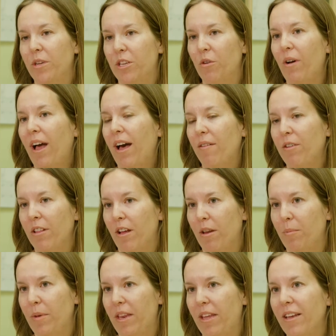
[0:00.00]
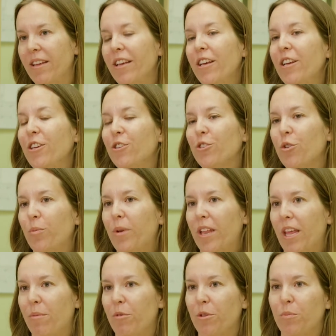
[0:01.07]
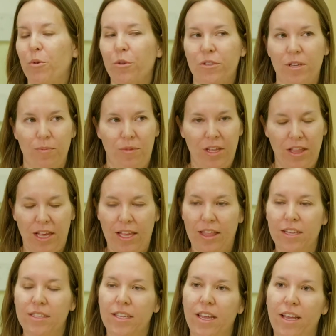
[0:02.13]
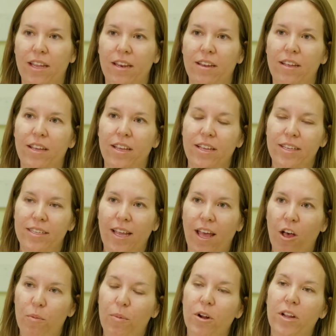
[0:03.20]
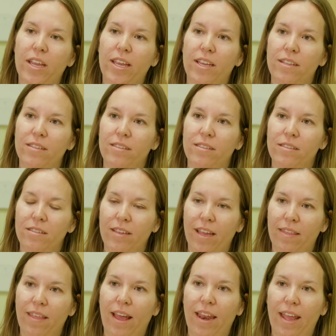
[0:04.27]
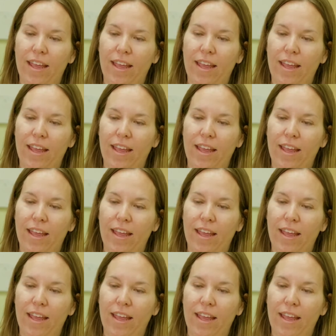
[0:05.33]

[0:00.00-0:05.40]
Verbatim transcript: we don't have a lot of money. So being able to pull something like this in to help our kids get that